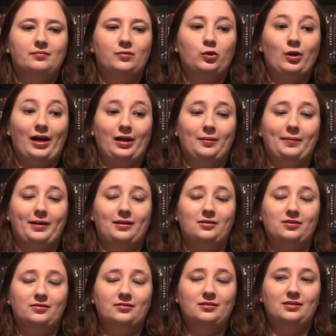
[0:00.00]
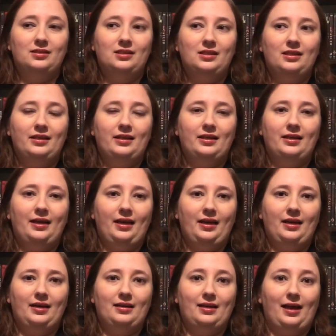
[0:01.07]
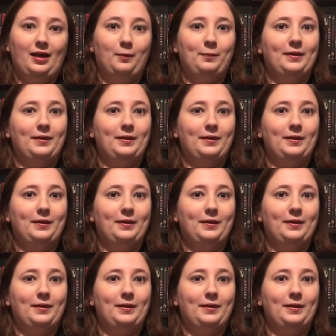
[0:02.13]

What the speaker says: Cracker Barrel, and had